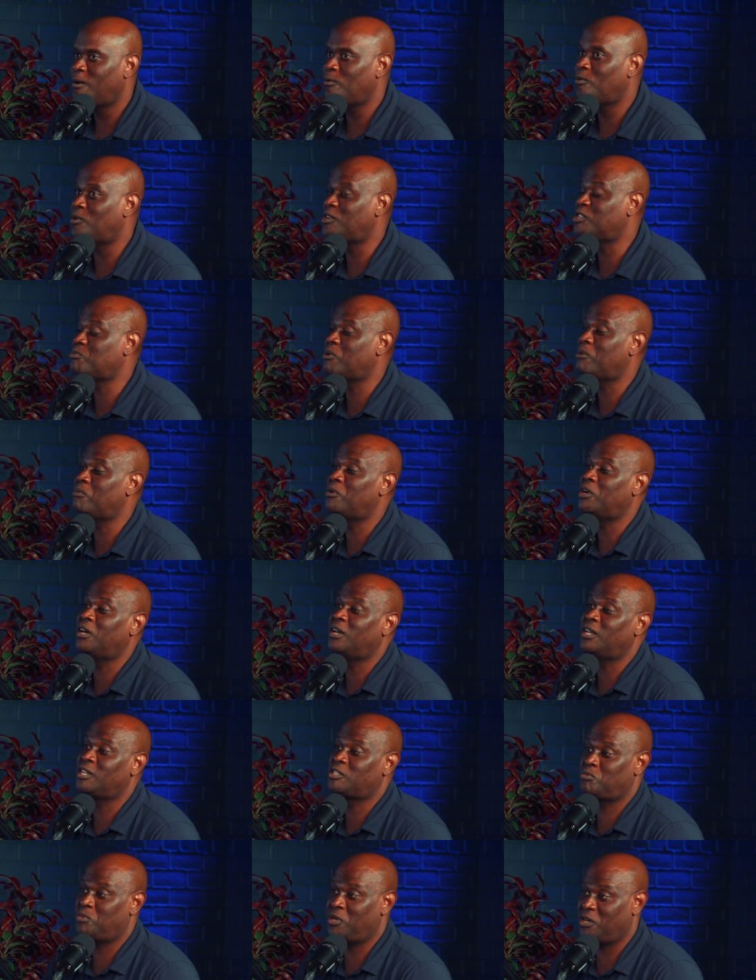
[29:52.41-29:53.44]
We want to spend money on
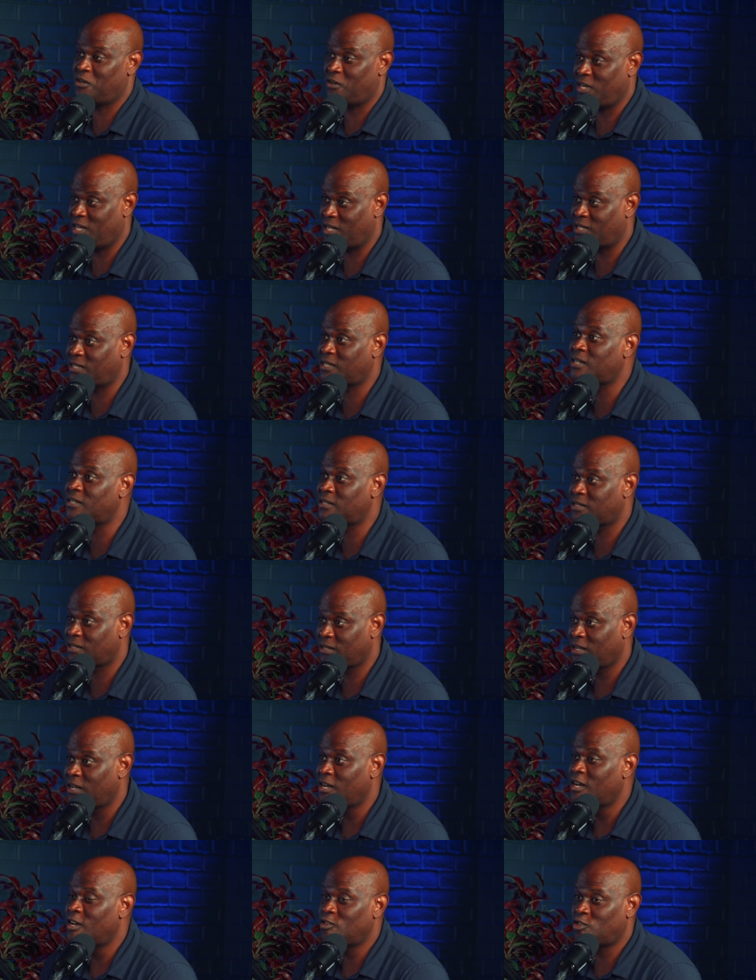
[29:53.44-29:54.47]
experiences.
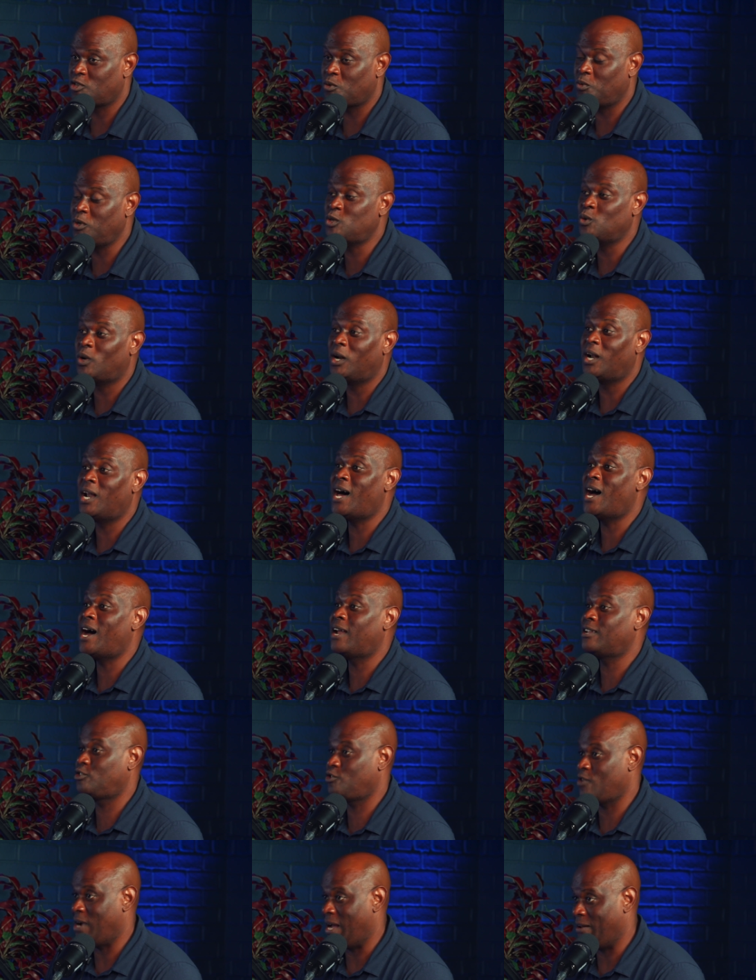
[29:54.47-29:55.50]
So we do a lot
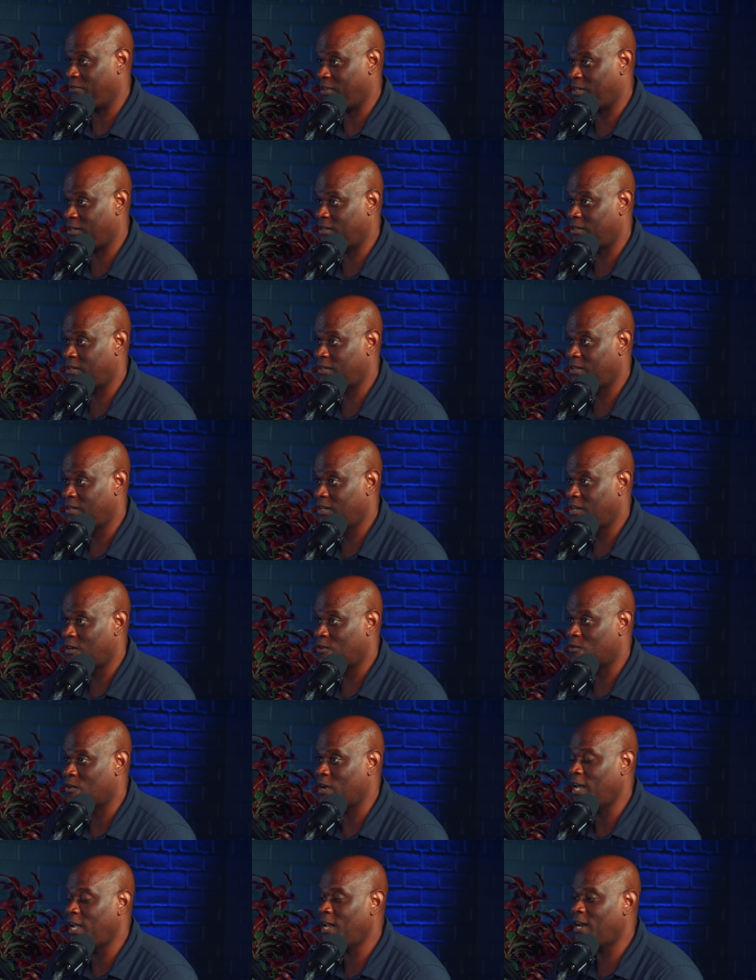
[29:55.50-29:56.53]
of travel,
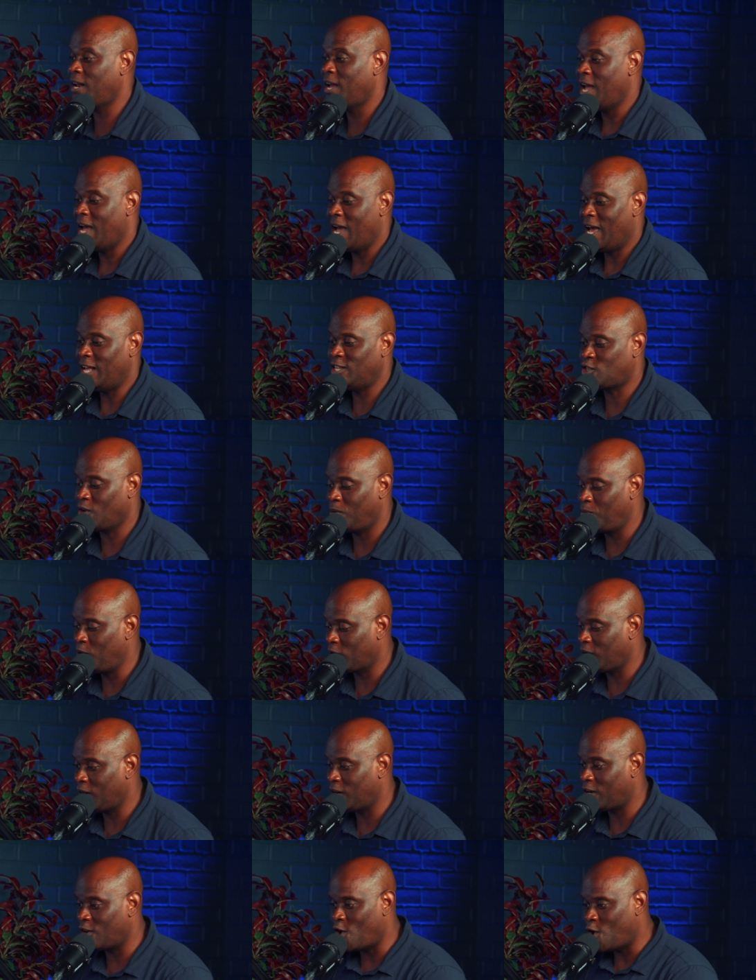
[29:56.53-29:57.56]
right? And so I'm
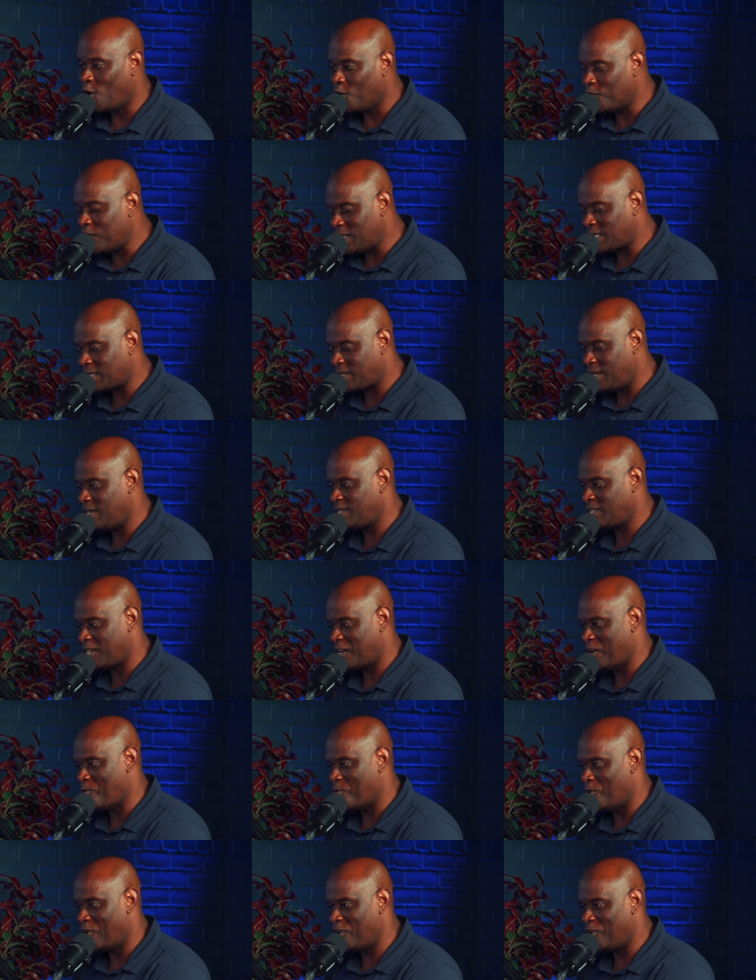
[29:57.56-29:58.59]
looking at all these things that I
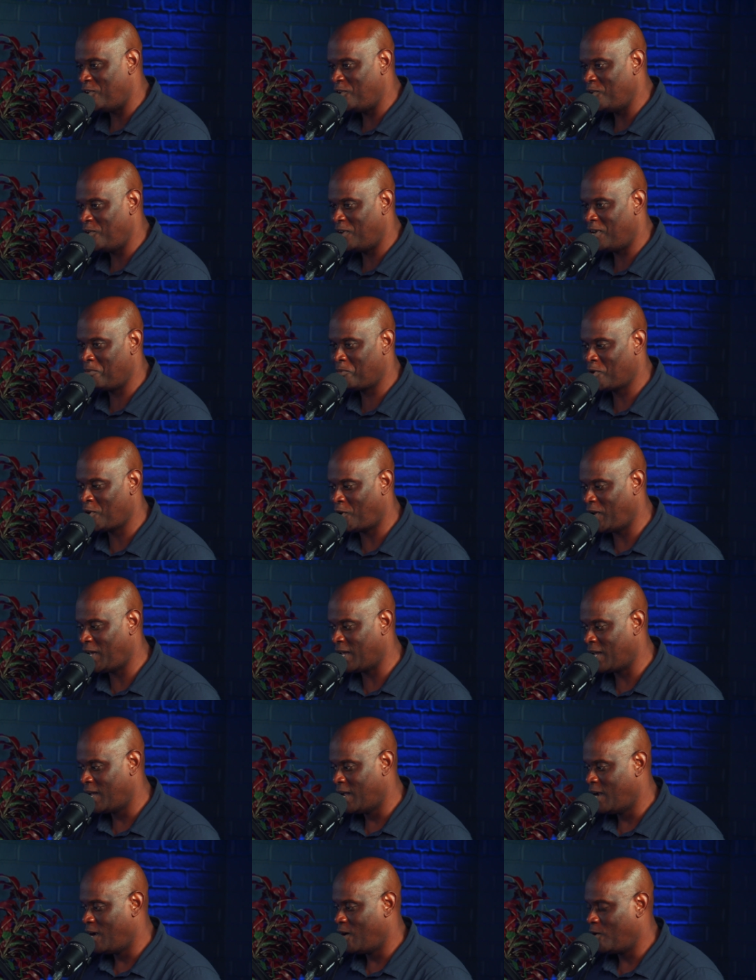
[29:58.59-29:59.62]
want to do, and I'm going,
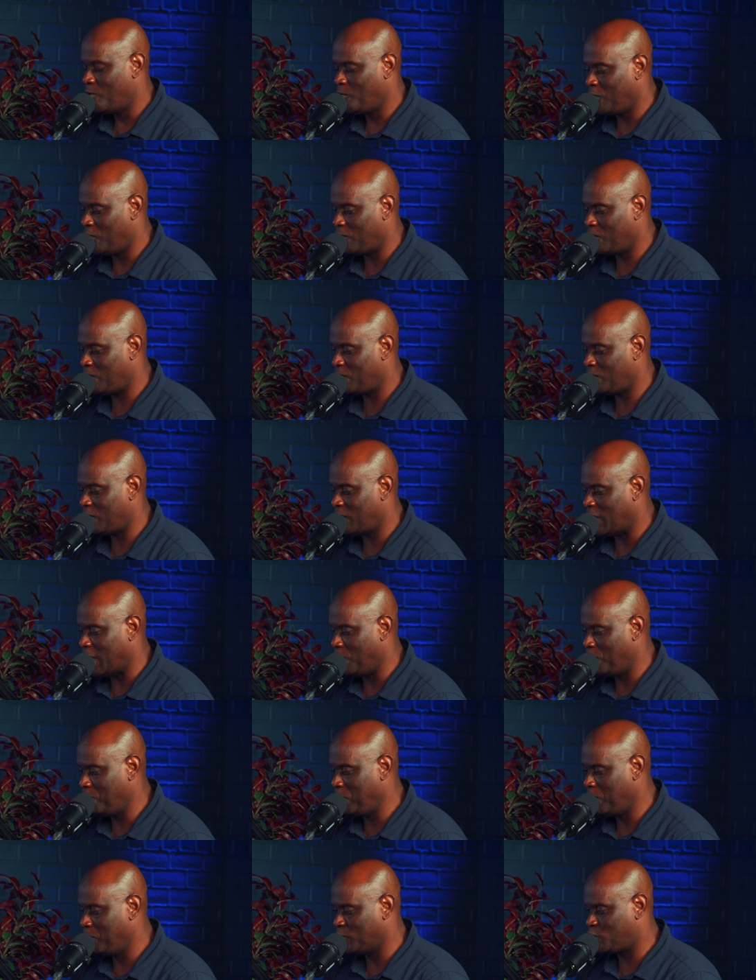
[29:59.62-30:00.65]
well, I
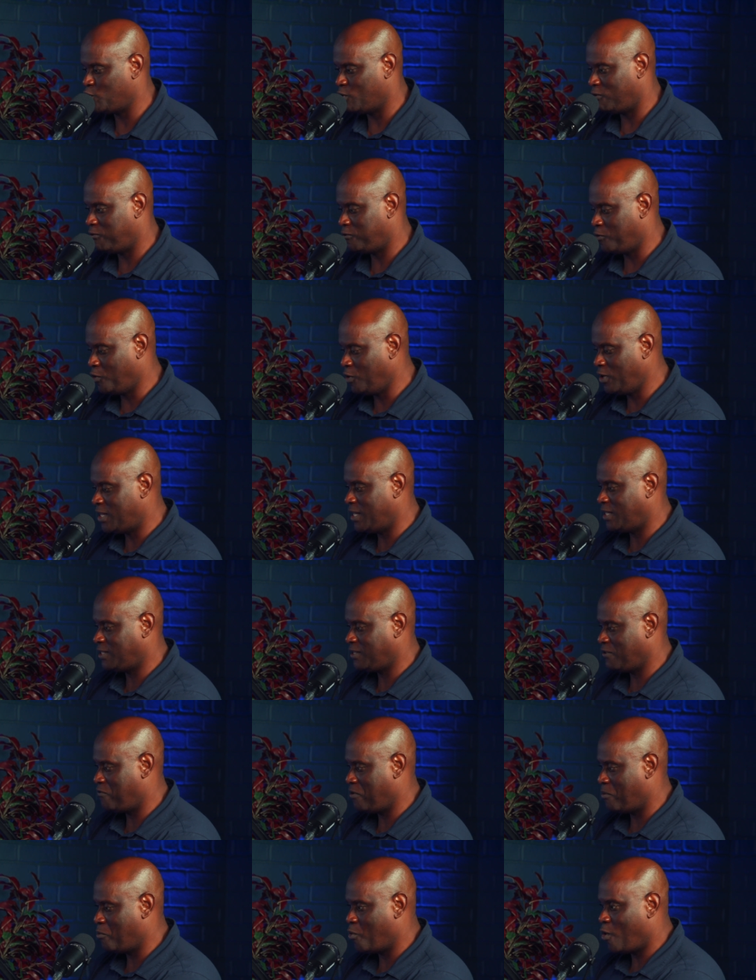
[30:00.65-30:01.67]
will not be able to afford this if I'm